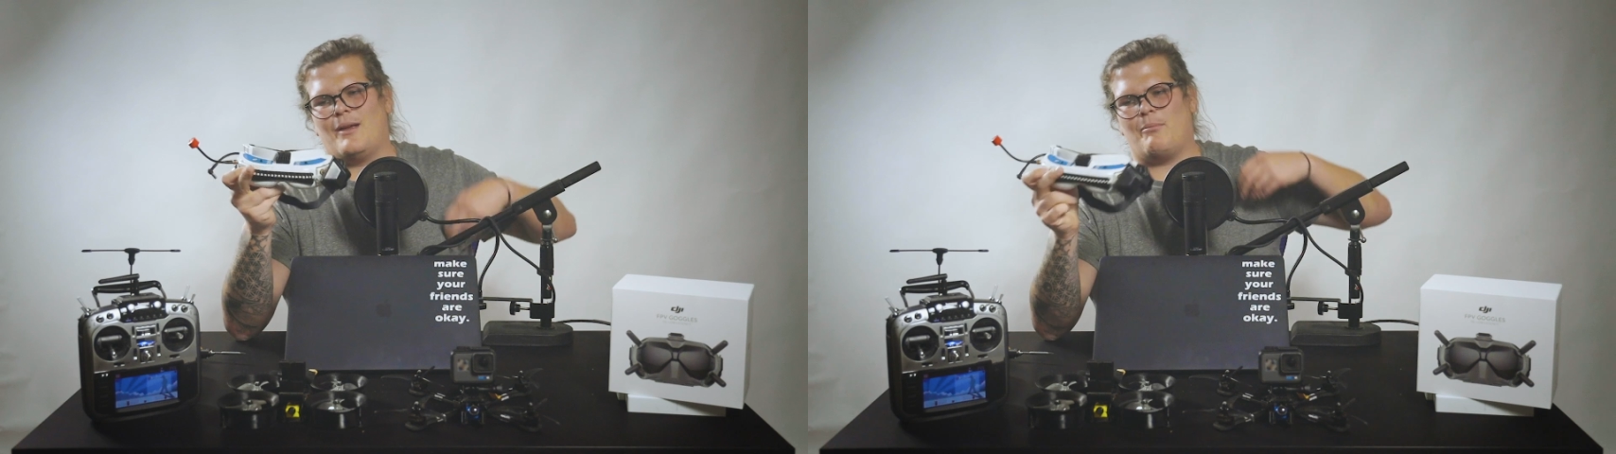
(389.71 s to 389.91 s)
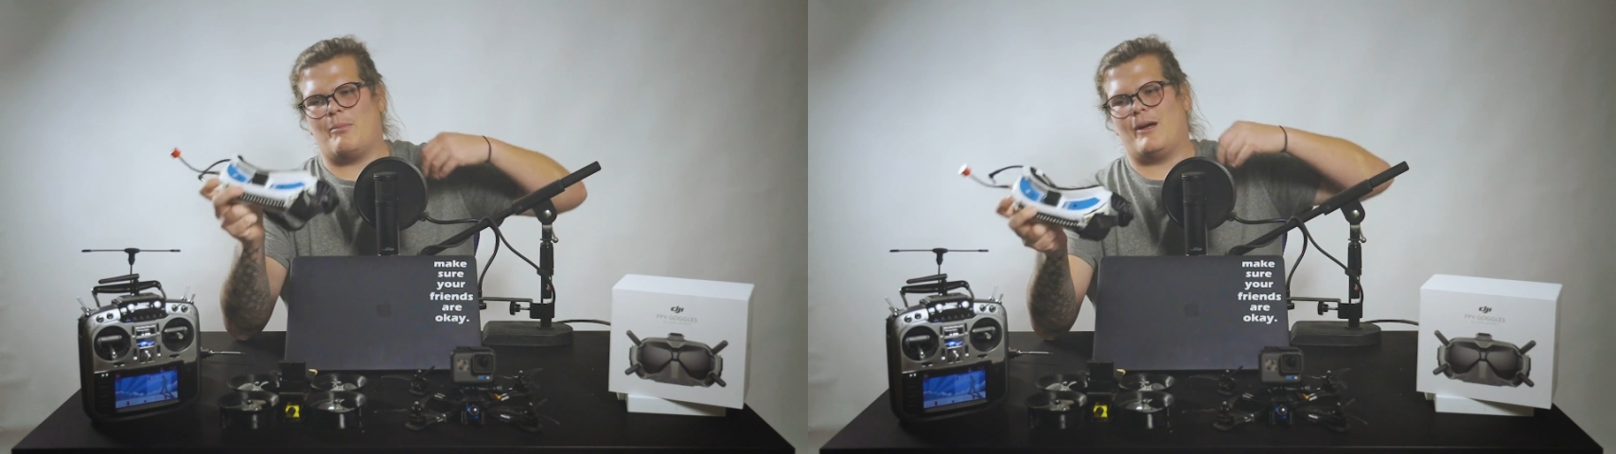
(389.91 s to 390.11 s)

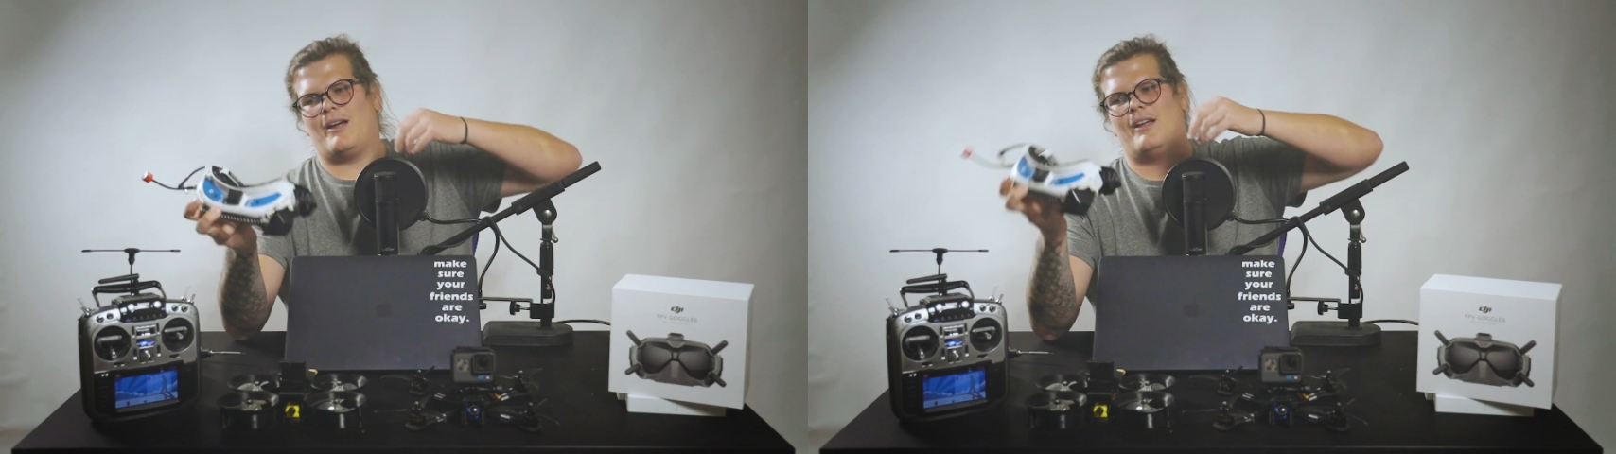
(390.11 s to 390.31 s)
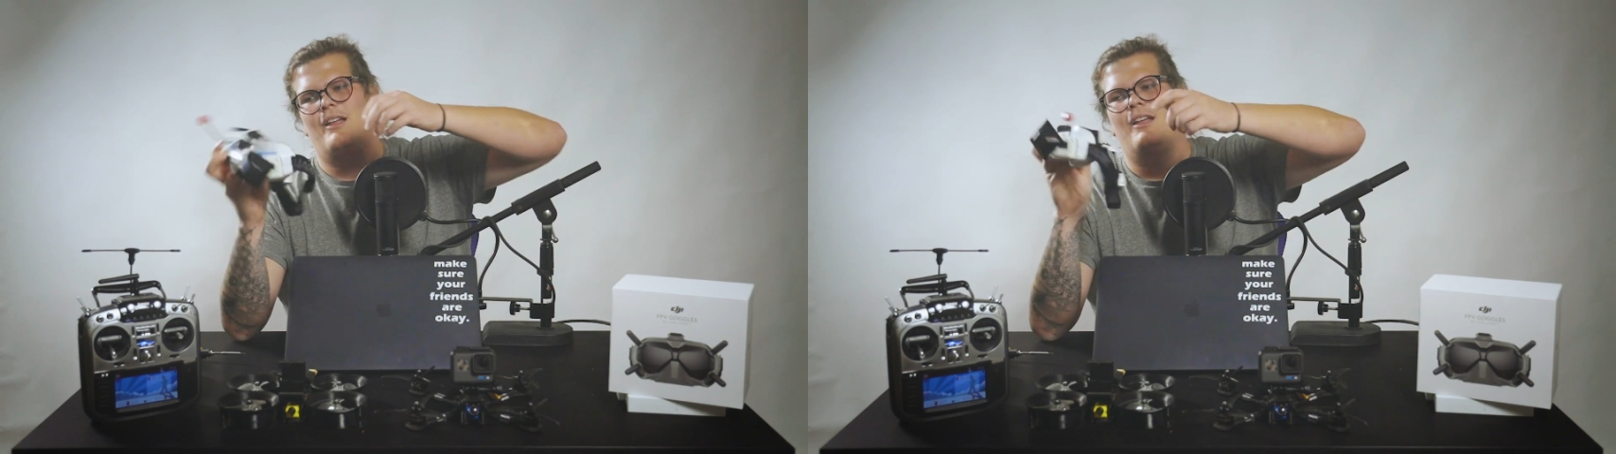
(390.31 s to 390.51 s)
I
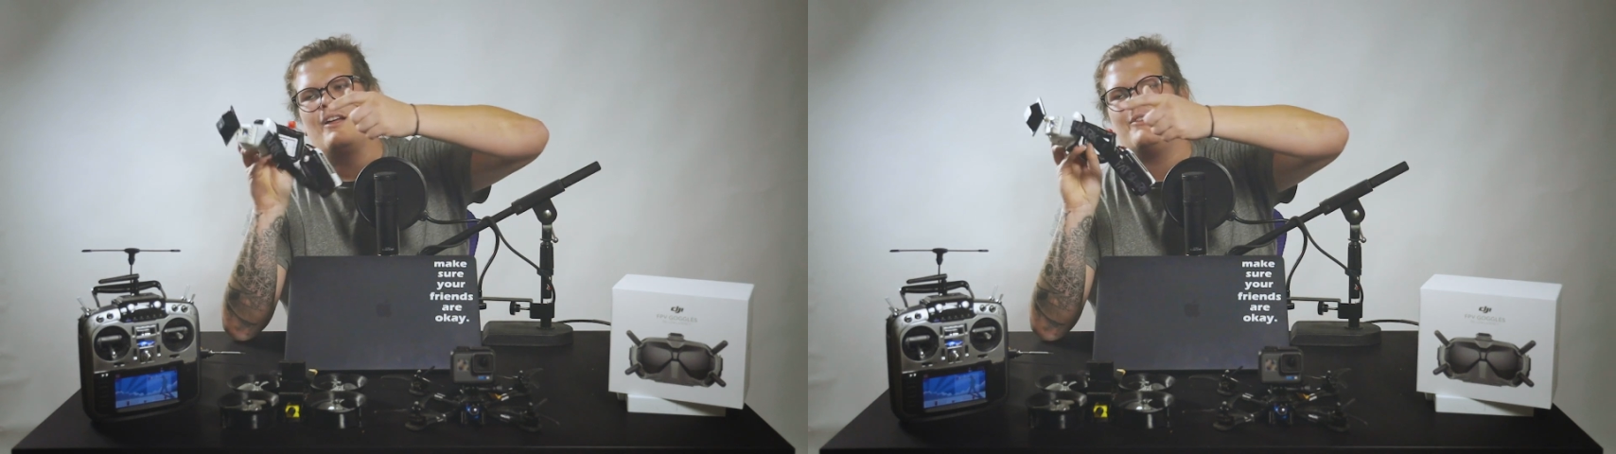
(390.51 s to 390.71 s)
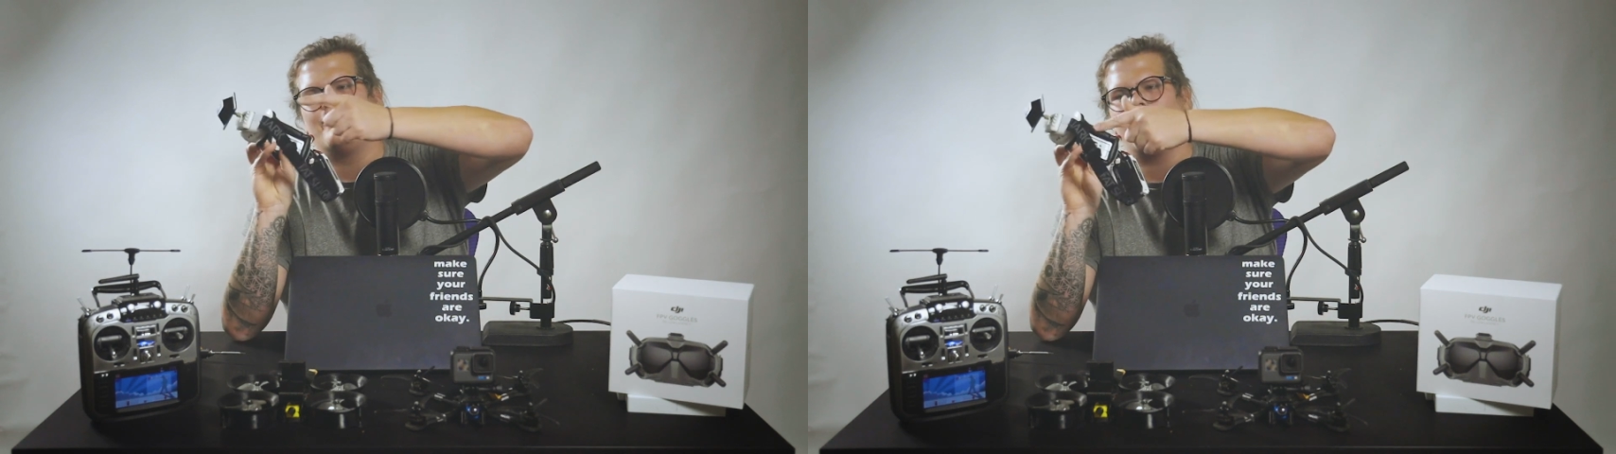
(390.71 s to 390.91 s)
bought a new